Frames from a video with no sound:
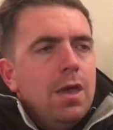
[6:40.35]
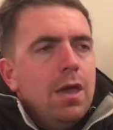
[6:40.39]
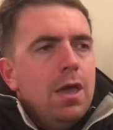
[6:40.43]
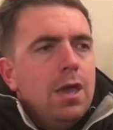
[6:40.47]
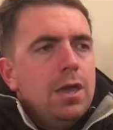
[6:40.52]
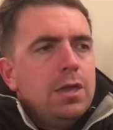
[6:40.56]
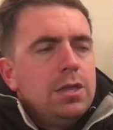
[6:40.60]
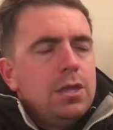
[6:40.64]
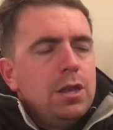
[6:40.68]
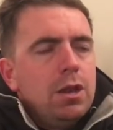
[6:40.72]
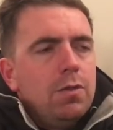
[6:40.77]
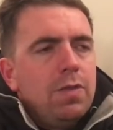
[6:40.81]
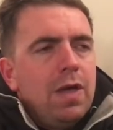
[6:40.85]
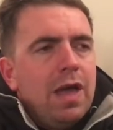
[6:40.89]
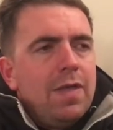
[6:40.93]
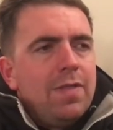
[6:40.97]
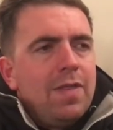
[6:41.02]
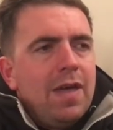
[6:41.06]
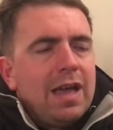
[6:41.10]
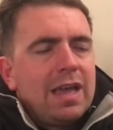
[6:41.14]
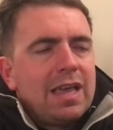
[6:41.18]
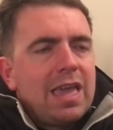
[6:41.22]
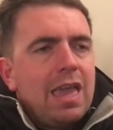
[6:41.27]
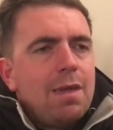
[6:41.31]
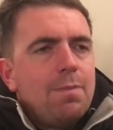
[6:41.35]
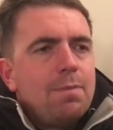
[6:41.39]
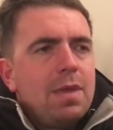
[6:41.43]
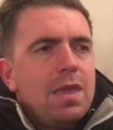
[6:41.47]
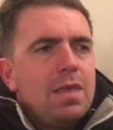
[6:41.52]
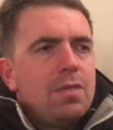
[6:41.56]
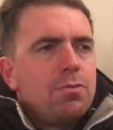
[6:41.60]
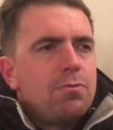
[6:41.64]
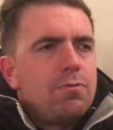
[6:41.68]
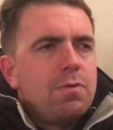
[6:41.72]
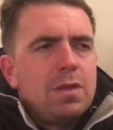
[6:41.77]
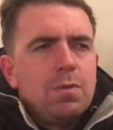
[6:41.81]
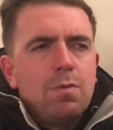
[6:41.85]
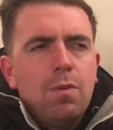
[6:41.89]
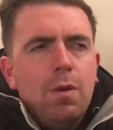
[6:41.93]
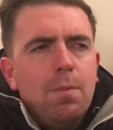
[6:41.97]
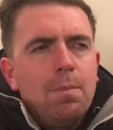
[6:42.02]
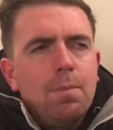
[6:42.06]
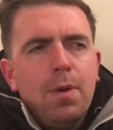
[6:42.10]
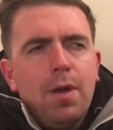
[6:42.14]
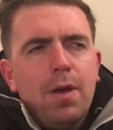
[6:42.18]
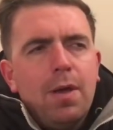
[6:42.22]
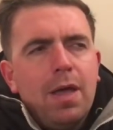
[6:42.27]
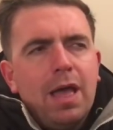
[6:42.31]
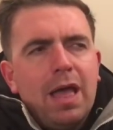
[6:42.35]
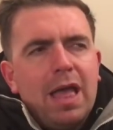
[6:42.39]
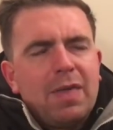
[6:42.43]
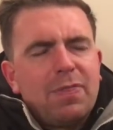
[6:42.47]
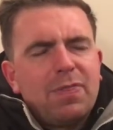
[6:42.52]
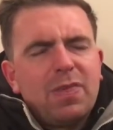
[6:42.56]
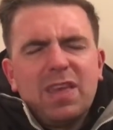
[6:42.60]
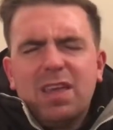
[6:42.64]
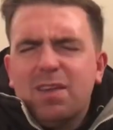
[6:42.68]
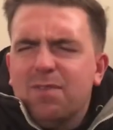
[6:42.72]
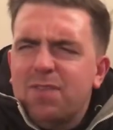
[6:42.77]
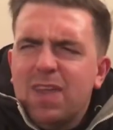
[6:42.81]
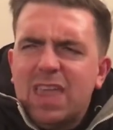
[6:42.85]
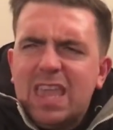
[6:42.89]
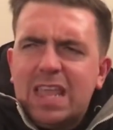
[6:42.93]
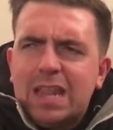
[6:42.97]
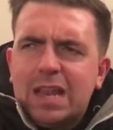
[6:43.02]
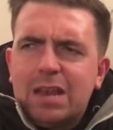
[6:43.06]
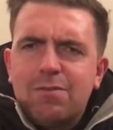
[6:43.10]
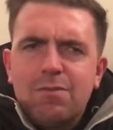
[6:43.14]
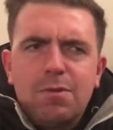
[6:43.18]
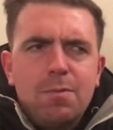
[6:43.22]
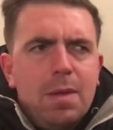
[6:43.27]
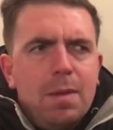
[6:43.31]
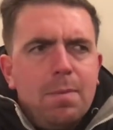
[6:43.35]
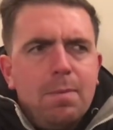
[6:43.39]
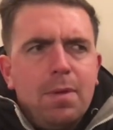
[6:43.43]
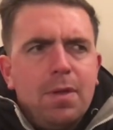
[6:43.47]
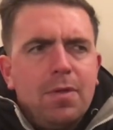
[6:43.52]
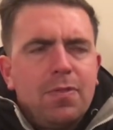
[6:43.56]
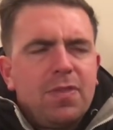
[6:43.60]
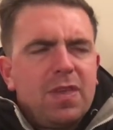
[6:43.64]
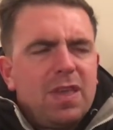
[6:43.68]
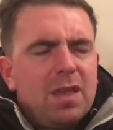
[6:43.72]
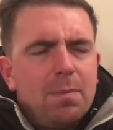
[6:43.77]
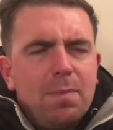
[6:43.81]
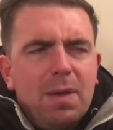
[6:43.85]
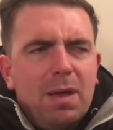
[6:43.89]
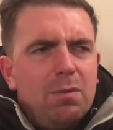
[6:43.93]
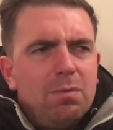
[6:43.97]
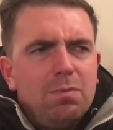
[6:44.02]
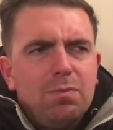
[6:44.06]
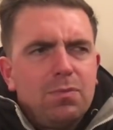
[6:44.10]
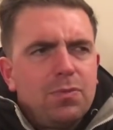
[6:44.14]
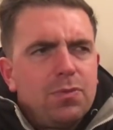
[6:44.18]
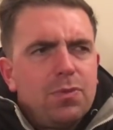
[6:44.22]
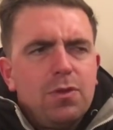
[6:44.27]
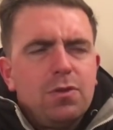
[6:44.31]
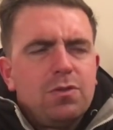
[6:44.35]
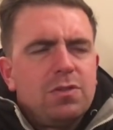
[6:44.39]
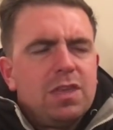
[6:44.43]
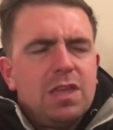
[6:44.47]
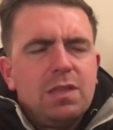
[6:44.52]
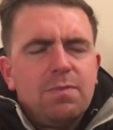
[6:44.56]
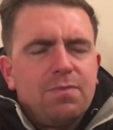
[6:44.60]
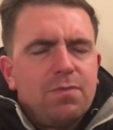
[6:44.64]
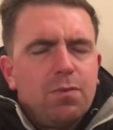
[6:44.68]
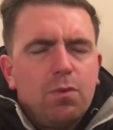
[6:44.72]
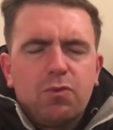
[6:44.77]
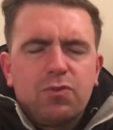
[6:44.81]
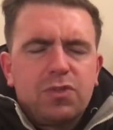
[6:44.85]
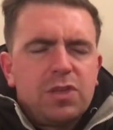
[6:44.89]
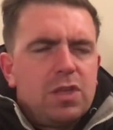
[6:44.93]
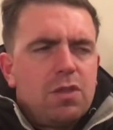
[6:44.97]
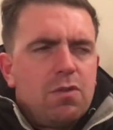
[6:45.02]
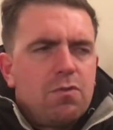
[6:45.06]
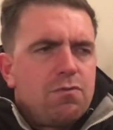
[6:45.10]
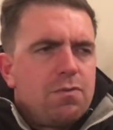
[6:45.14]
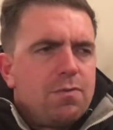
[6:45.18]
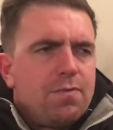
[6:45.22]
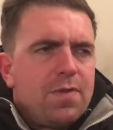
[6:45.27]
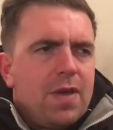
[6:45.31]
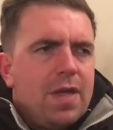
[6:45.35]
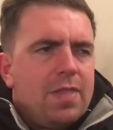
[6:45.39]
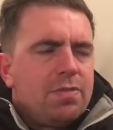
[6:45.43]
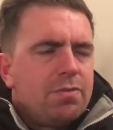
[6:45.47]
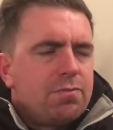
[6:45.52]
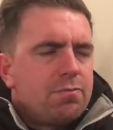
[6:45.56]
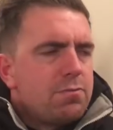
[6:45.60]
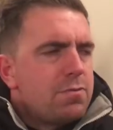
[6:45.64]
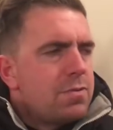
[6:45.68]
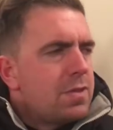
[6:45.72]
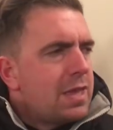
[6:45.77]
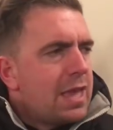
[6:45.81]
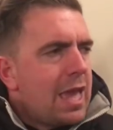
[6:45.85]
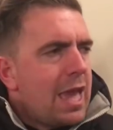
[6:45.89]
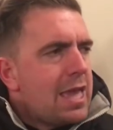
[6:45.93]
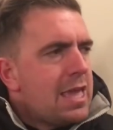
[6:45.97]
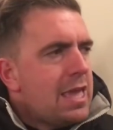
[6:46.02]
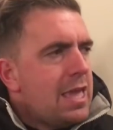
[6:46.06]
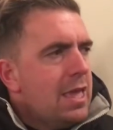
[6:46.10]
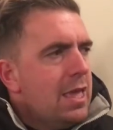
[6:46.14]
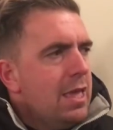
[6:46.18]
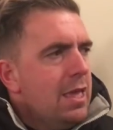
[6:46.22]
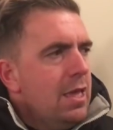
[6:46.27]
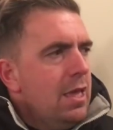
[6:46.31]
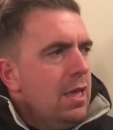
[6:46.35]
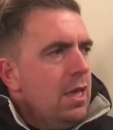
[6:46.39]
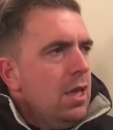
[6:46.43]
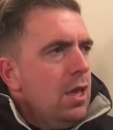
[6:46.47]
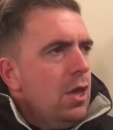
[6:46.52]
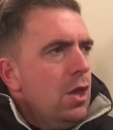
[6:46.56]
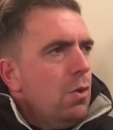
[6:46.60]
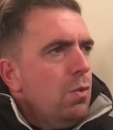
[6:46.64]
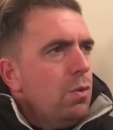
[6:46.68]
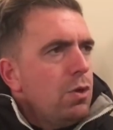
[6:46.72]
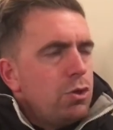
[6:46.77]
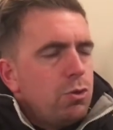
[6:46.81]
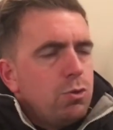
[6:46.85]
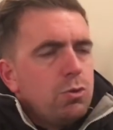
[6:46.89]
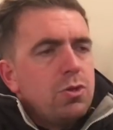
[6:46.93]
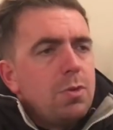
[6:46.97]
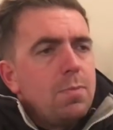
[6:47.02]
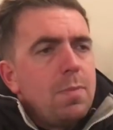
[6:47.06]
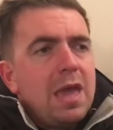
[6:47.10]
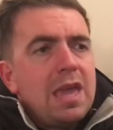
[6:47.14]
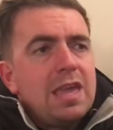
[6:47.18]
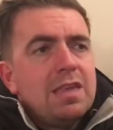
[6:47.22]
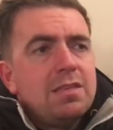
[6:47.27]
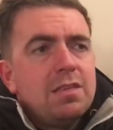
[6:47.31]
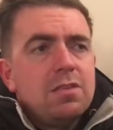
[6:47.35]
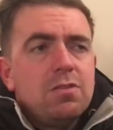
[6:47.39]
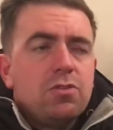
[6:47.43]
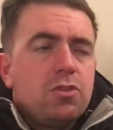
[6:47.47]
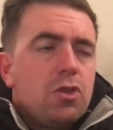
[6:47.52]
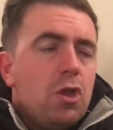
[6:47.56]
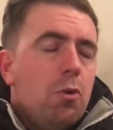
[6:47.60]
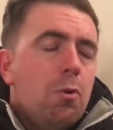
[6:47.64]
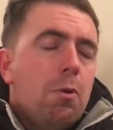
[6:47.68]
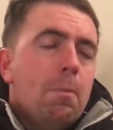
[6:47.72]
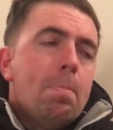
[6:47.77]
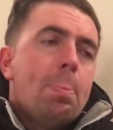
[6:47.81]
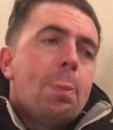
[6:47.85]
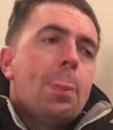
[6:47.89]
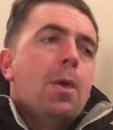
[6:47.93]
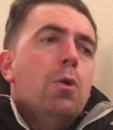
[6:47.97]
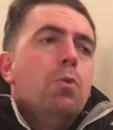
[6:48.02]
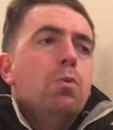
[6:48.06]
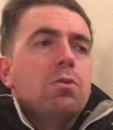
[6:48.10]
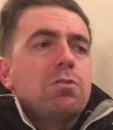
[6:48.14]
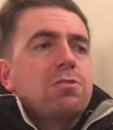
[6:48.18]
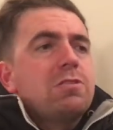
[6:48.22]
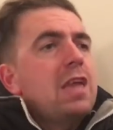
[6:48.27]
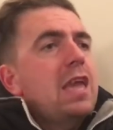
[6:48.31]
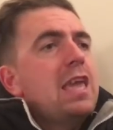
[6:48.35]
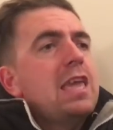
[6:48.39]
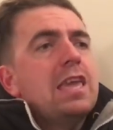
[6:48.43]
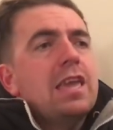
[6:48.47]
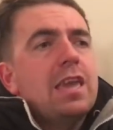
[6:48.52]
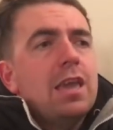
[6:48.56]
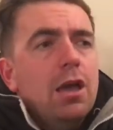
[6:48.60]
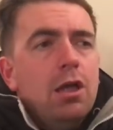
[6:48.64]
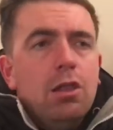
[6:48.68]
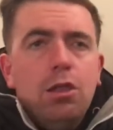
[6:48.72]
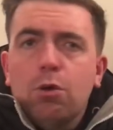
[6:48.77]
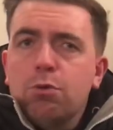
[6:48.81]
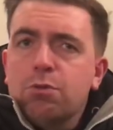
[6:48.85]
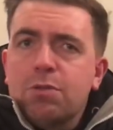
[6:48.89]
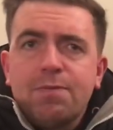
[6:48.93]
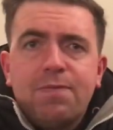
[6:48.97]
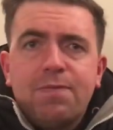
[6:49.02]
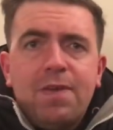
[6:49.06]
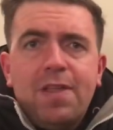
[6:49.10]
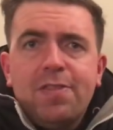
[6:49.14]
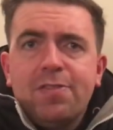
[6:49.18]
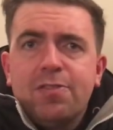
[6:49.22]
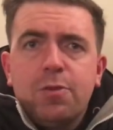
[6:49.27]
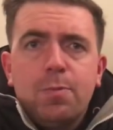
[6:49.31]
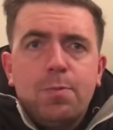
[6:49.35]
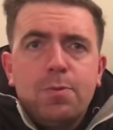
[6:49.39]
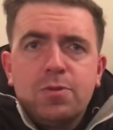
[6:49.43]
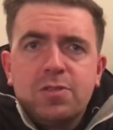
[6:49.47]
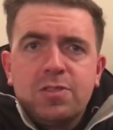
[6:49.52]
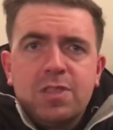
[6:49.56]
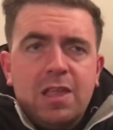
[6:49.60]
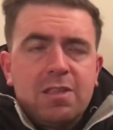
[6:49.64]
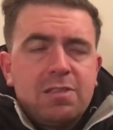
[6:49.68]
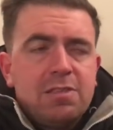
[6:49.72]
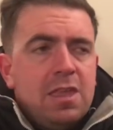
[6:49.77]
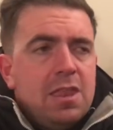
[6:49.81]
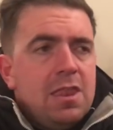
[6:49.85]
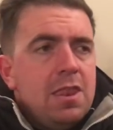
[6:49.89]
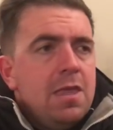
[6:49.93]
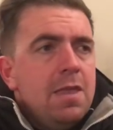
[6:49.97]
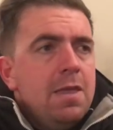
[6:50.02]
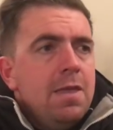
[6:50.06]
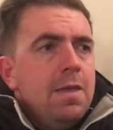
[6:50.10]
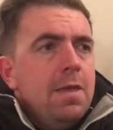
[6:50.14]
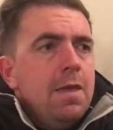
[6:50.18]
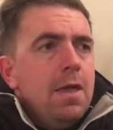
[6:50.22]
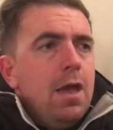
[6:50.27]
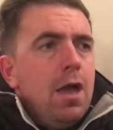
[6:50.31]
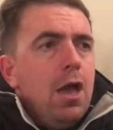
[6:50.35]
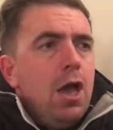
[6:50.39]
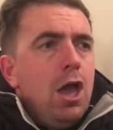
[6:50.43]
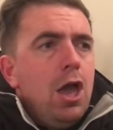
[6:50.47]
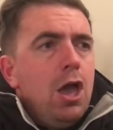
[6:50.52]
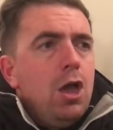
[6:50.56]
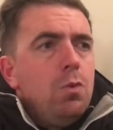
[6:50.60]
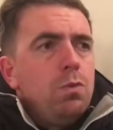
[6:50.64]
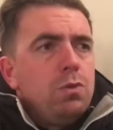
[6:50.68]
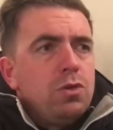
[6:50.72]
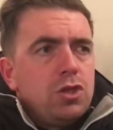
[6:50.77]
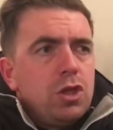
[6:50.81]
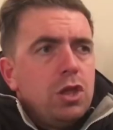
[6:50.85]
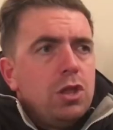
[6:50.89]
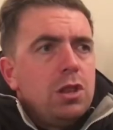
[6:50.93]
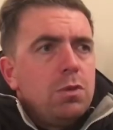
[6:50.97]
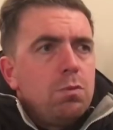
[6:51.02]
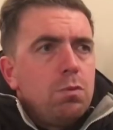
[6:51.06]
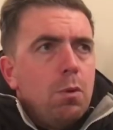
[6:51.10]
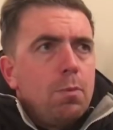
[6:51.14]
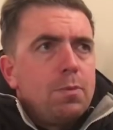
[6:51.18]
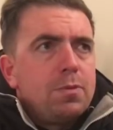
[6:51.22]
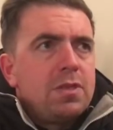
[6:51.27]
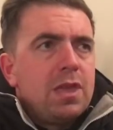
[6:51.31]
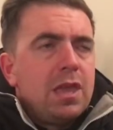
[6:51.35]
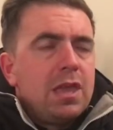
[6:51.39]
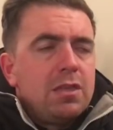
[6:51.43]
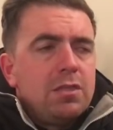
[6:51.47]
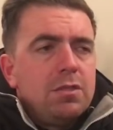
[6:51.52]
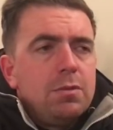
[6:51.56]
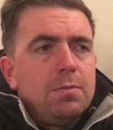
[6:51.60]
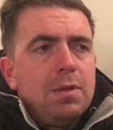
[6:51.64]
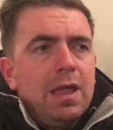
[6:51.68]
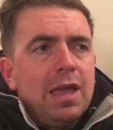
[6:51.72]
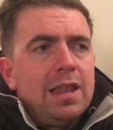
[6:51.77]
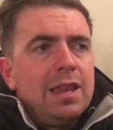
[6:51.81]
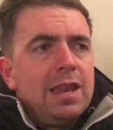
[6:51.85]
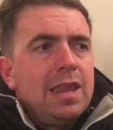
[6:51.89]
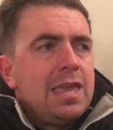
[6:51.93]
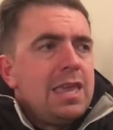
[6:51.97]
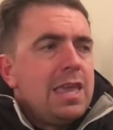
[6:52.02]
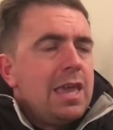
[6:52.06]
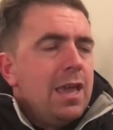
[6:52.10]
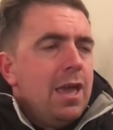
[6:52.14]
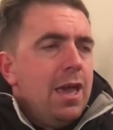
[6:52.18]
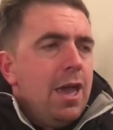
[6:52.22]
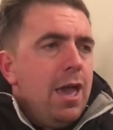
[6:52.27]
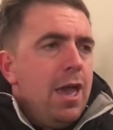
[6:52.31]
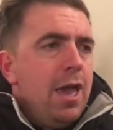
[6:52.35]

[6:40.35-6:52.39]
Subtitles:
You know, that game being 3-1, but I think I vaguely remember, I think about 1,400 fans through the gate, which was amazing. So we'll take a load of fans to Prestatyn. We certainly won't be taking them lightly.